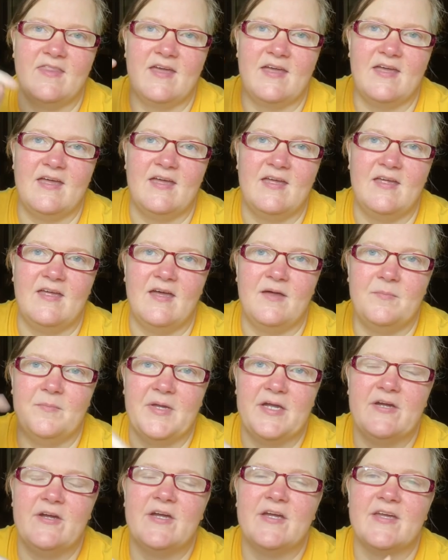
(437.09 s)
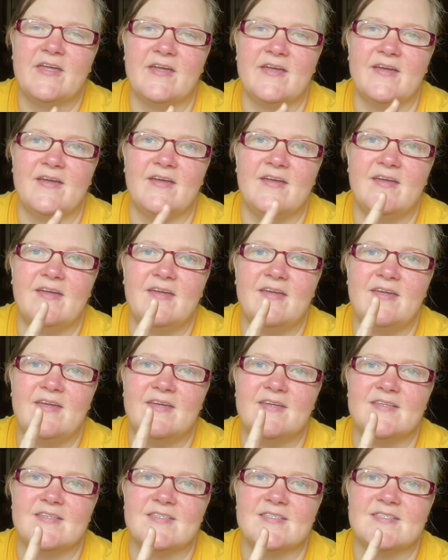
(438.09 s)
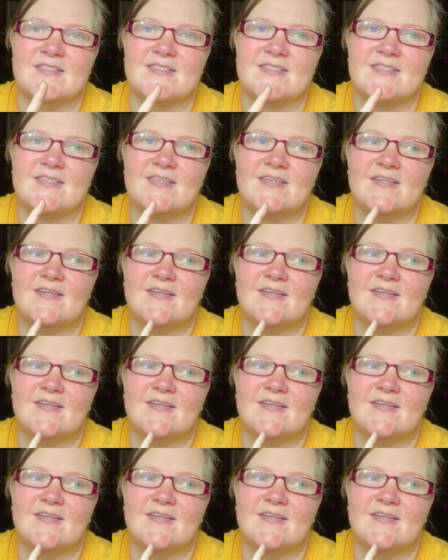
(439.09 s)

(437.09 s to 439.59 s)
that America is